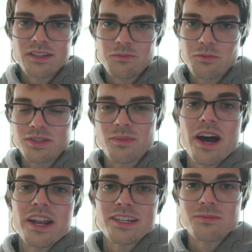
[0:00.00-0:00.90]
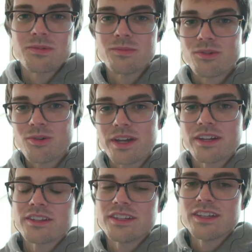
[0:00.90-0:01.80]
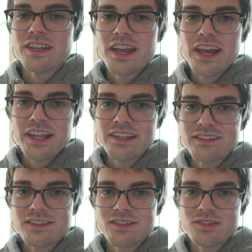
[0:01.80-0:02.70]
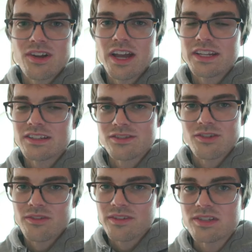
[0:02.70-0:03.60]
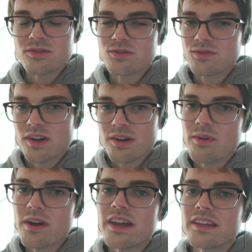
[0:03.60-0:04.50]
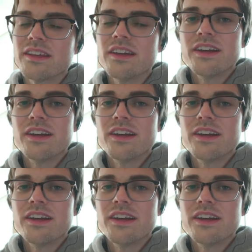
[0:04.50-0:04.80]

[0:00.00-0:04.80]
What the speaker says: responding to people quickly and trying to solve issues right away.